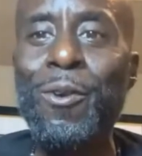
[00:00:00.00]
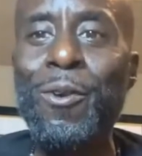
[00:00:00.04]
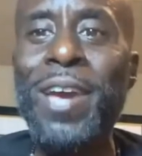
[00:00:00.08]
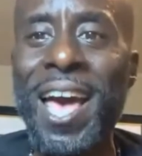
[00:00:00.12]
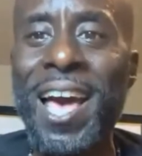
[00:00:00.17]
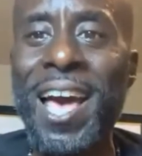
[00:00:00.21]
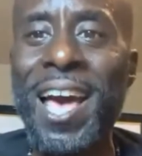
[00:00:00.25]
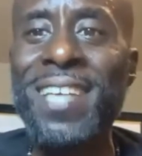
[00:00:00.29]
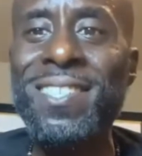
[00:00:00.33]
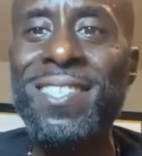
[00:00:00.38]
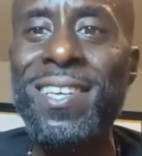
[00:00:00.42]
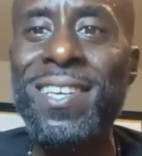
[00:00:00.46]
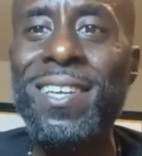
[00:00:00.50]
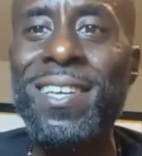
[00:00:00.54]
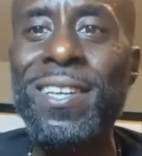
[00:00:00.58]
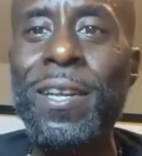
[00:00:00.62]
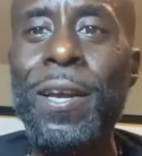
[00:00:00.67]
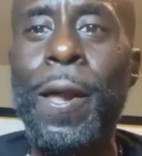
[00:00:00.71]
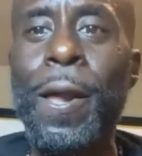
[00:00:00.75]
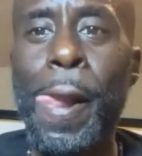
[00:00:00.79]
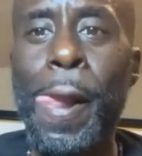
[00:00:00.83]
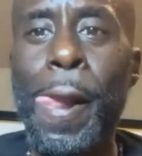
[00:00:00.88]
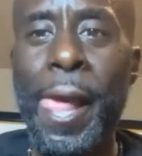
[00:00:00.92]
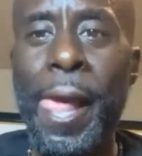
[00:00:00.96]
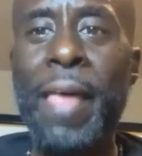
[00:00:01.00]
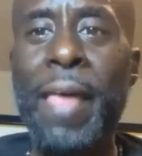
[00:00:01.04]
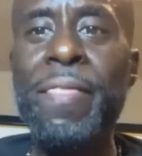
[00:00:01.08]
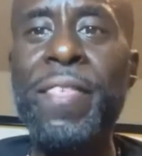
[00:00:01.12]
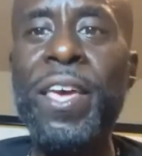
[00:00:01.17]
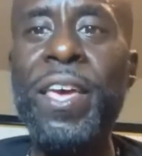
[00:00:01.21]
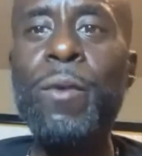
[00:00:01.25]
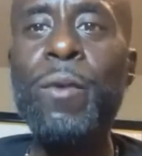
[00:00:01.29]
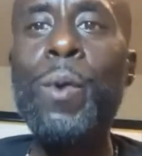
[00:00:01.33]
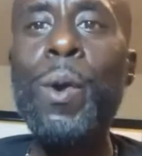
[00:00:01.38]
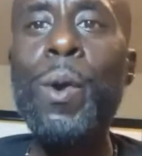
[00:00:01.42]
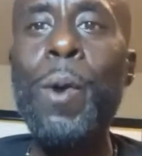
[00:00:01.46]
casket. And
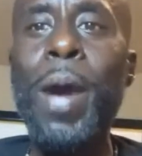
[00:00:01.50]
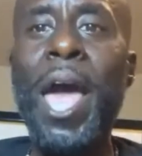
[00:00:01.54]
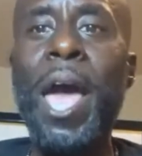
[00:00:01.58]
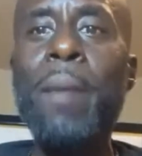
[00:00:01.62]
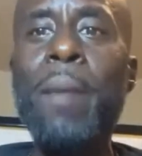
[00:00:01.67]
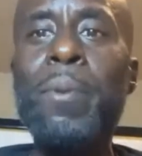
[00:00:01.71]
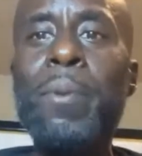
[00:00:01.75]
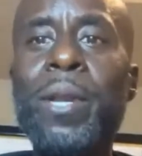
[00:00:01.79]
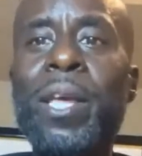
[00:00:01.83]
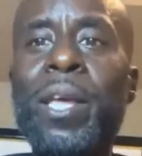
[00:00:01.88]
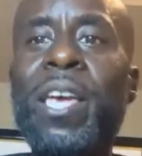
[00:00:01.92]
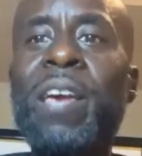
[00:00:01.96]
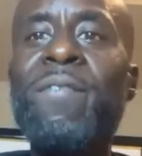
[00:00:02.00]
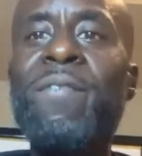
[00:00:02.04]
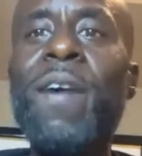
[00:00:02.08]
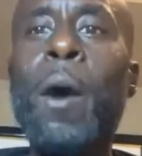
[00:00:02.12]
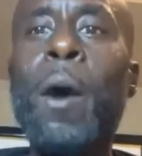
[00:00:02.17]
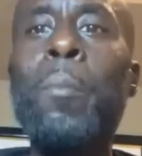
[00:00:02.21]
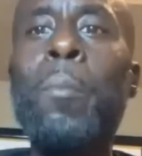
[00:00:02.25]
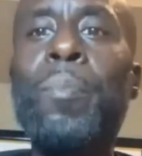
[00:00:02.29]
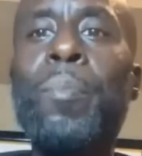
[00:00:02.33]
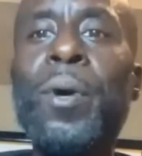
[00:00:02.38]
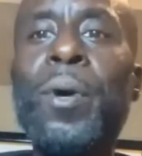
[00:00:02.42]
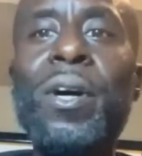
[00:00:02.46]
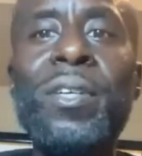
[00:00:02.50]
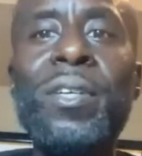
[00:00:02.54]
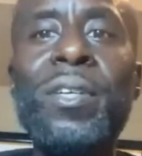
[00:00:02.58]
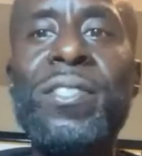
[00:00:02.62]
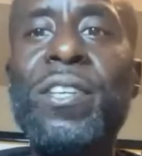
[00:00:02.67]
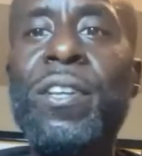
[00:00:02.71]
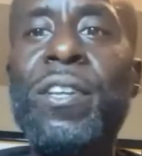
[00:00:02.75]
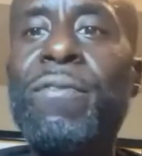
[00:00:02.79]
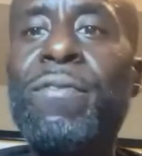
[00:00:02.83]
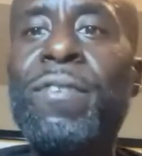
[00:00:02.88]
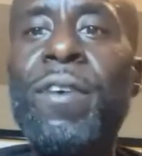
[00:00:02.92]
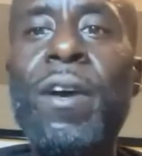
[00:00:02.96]
then we were able to give out books
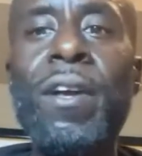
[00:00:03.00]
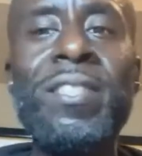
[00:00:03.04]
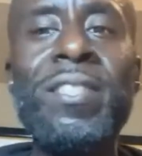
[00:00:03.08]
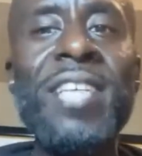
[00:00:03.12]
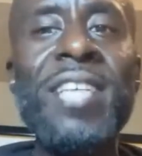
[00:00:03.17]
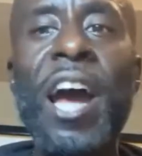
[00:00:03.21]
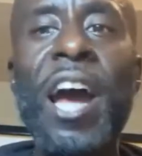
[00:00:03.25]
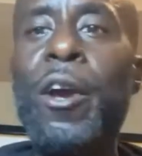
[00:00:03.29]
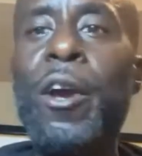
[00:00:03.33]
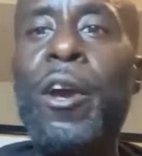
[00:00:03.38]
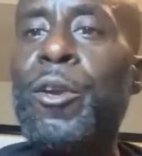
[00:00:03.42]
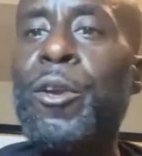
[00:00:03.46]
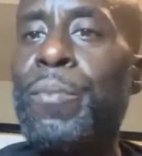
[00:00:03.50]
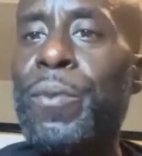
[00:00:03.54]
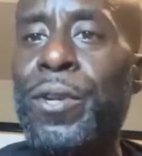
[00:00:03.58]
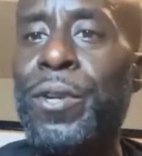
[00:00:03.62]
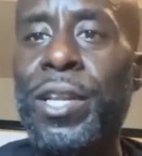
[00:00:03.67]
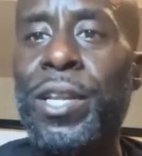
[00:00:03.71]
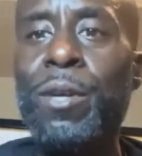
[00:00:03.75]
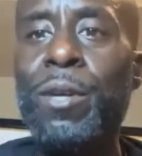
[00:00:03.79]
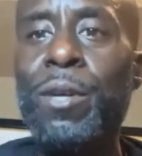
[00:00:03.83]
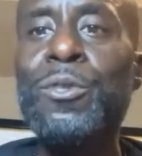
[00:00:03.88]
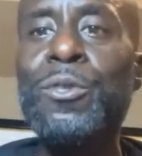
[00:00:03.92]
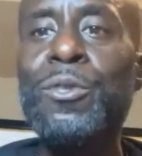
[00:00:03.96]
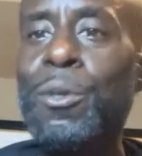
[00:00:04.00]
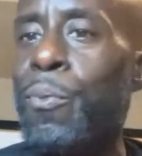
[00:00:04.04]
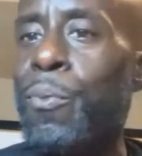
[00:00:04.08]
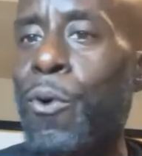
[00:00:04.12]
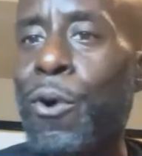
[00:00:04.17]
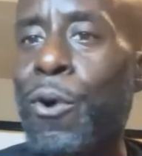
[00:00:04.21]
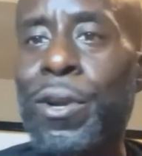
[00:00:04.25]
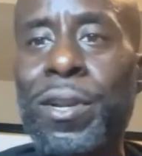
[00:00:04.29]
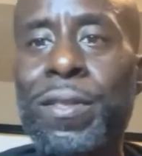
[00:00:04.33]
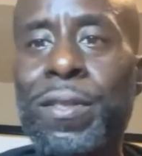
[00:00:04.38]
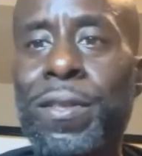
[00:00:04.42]
to the entire community who supported